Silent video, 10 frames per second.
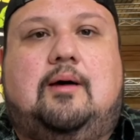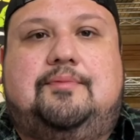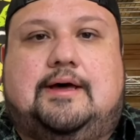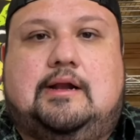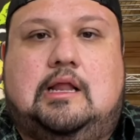
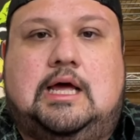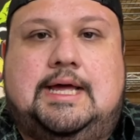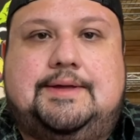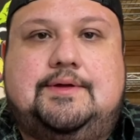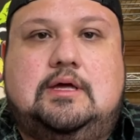
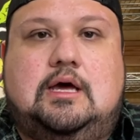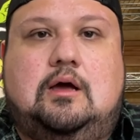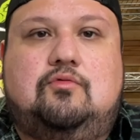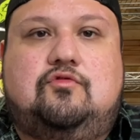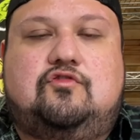YouTube helped out
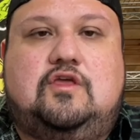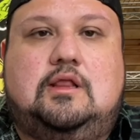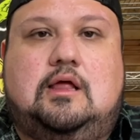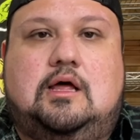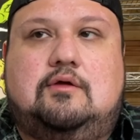a lot.
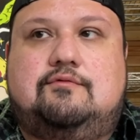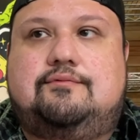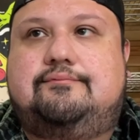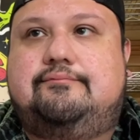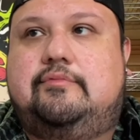I would
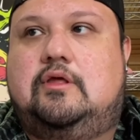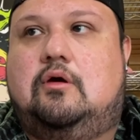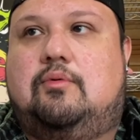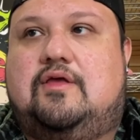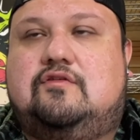see a
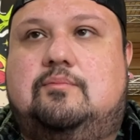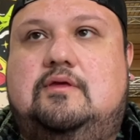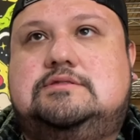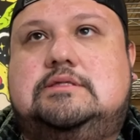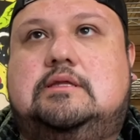lot of,
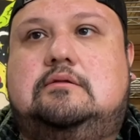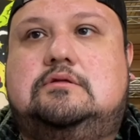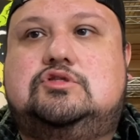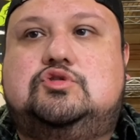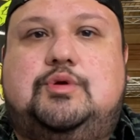
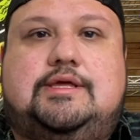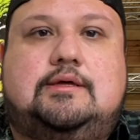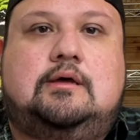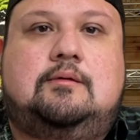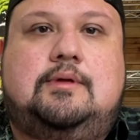recipes
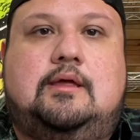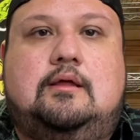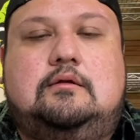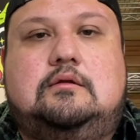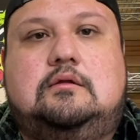and then
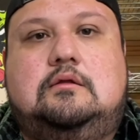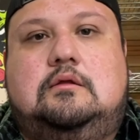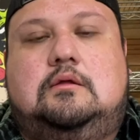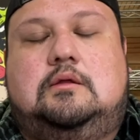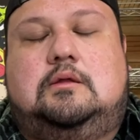tweak
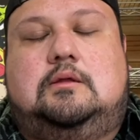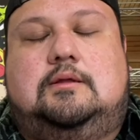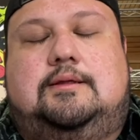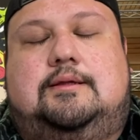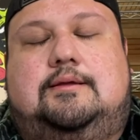them. And
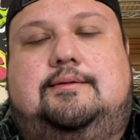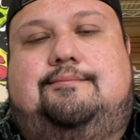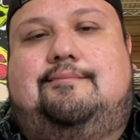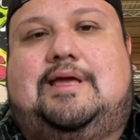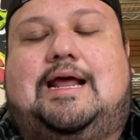
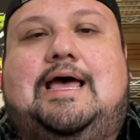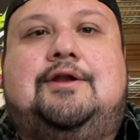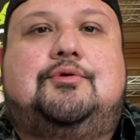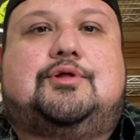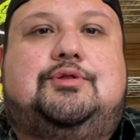
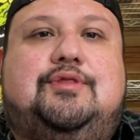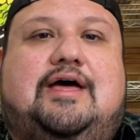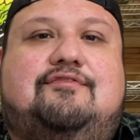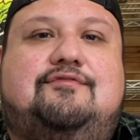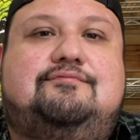
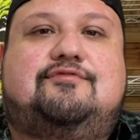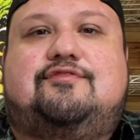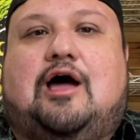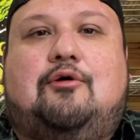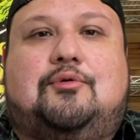man, I had no
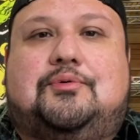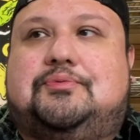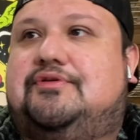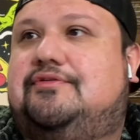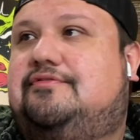clue that
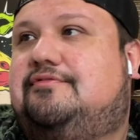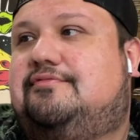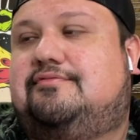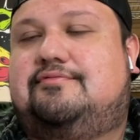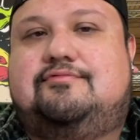
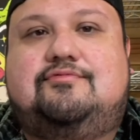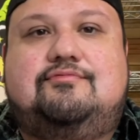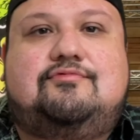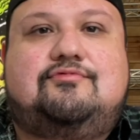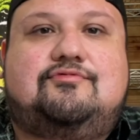flour
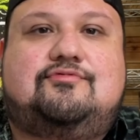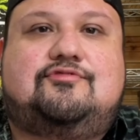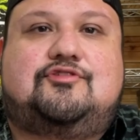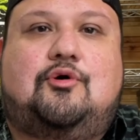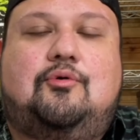
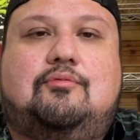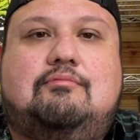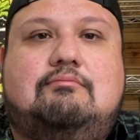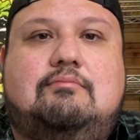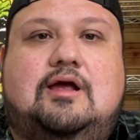was
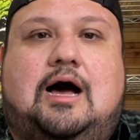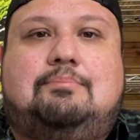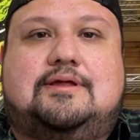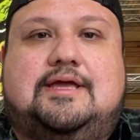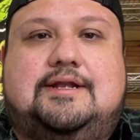
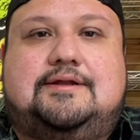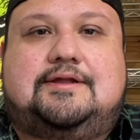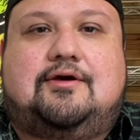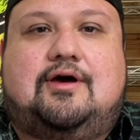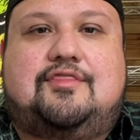so
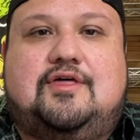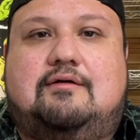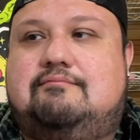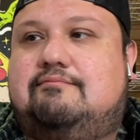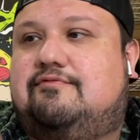
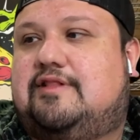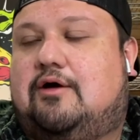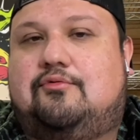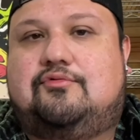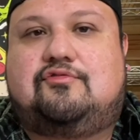complicated.
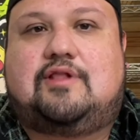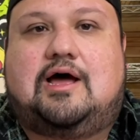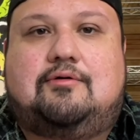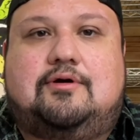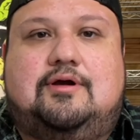I thought
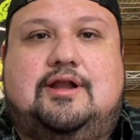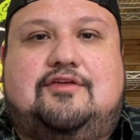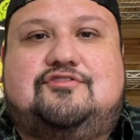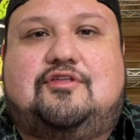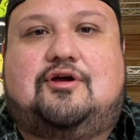flour
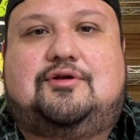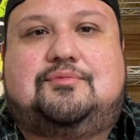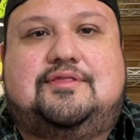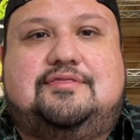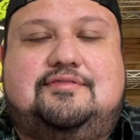was
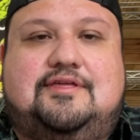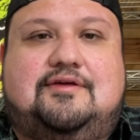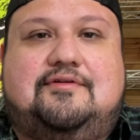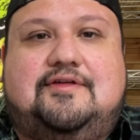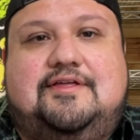flour, and I
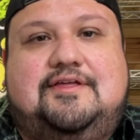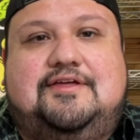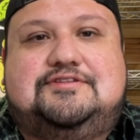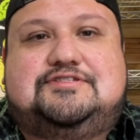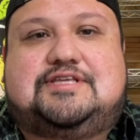started with,
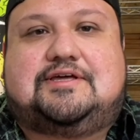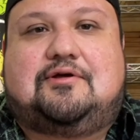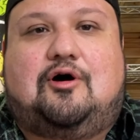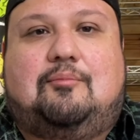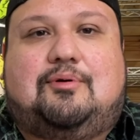
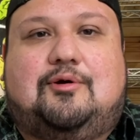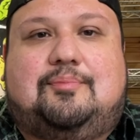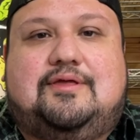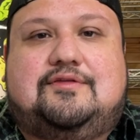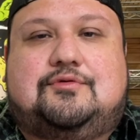
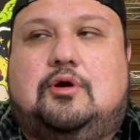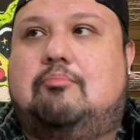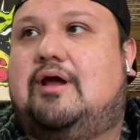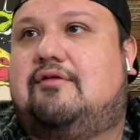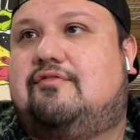just like an
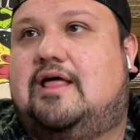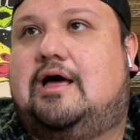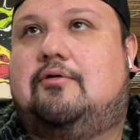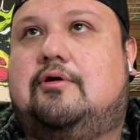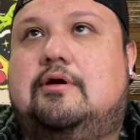
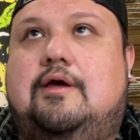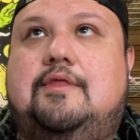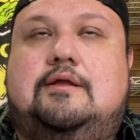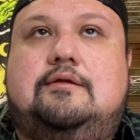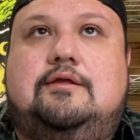all-purpose or a bread
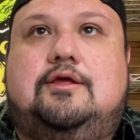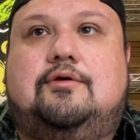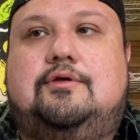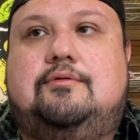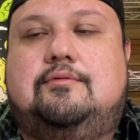
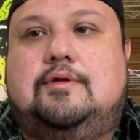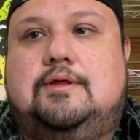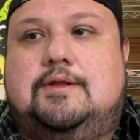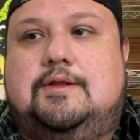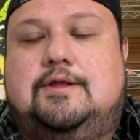flour, and
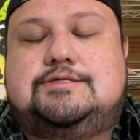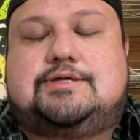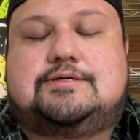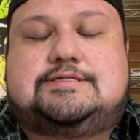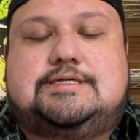then,
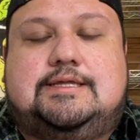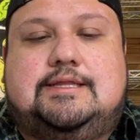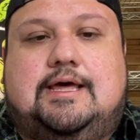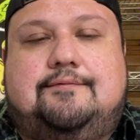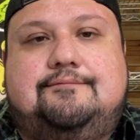you
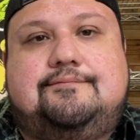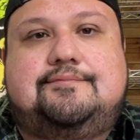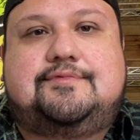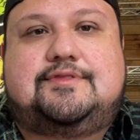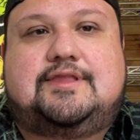start
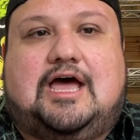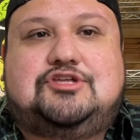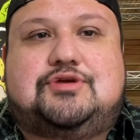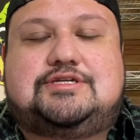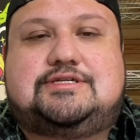seeing
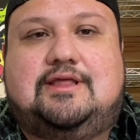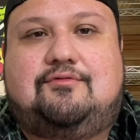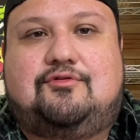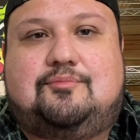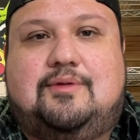that
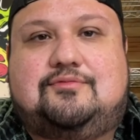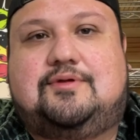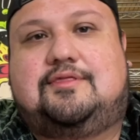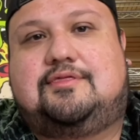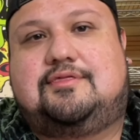the
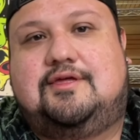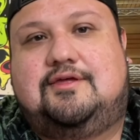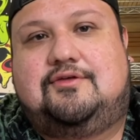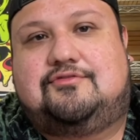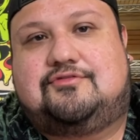hydration levels
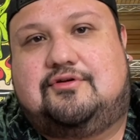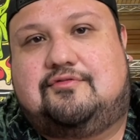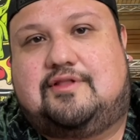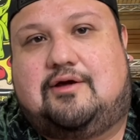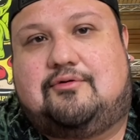mess with
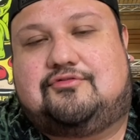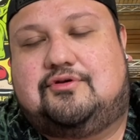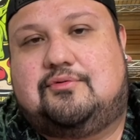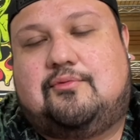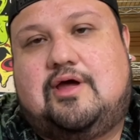
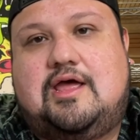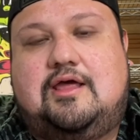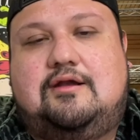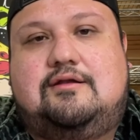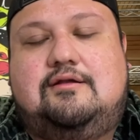certain
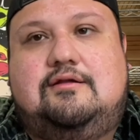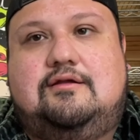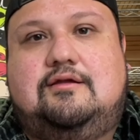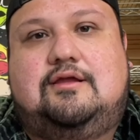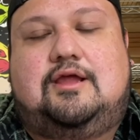flour a certain
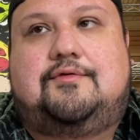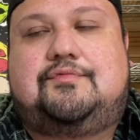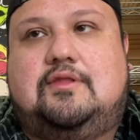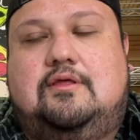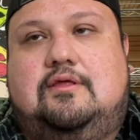way, and
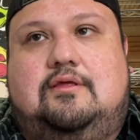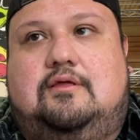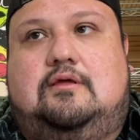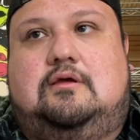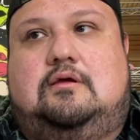
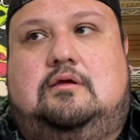you know,